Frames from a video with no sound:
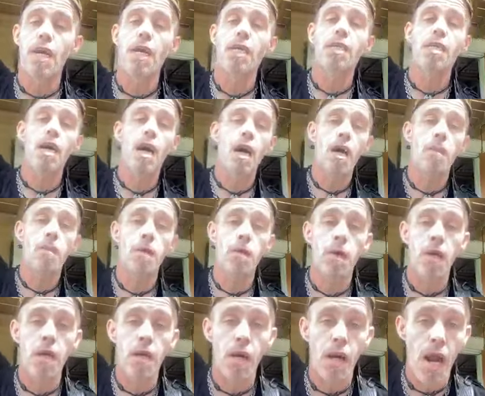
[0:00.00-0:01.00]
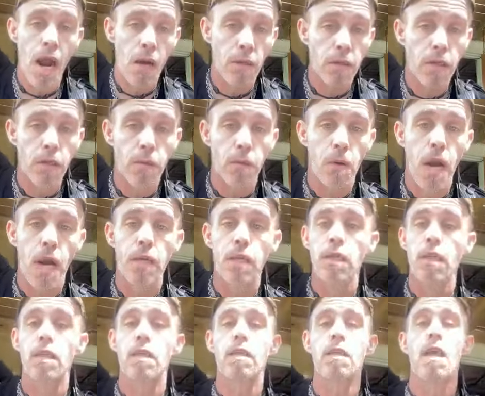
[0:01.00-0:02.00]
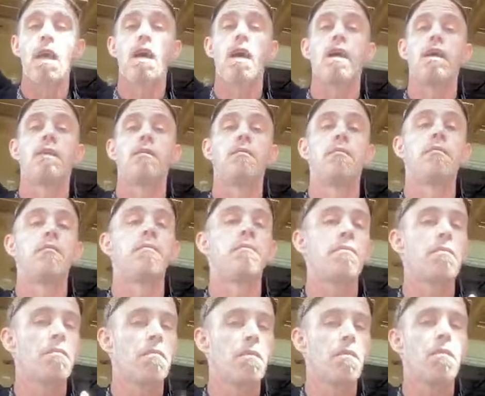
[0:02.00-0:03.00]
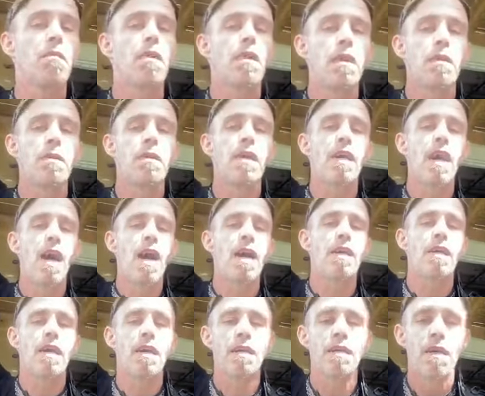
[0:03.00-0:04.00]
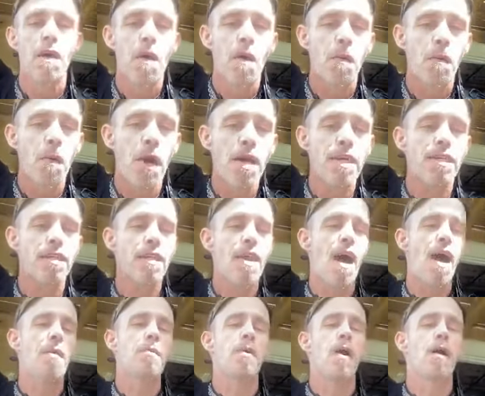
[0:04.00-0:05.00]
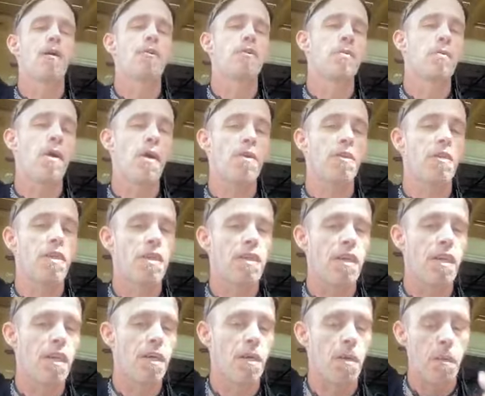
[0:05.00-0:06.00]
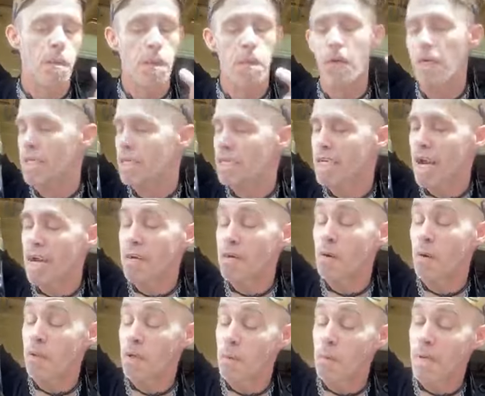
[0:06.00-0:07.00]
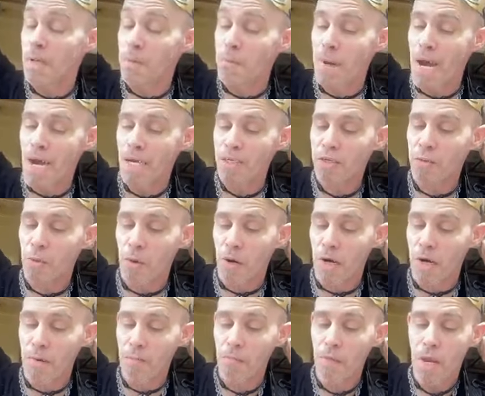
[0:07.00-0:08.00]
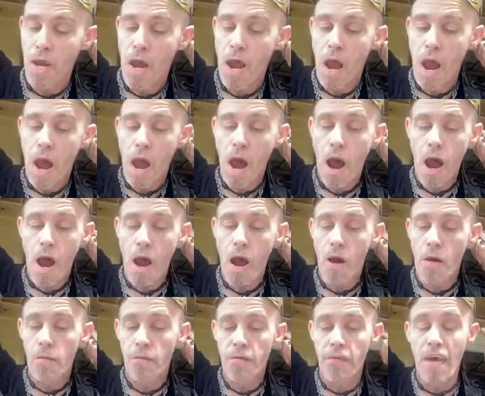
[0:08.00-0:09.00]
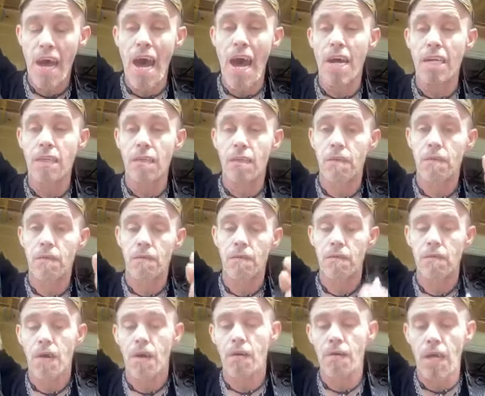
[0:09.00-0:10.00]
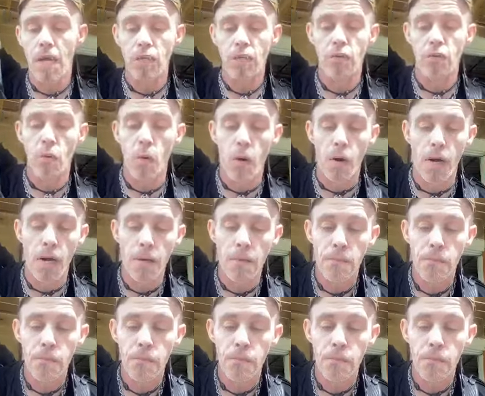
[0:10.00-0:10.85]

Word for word: next time you hear House of the Rising Sun, you can kind of raise an eyebrow and smirk just a little bit because now you know a little bit of the backstory of that of that story.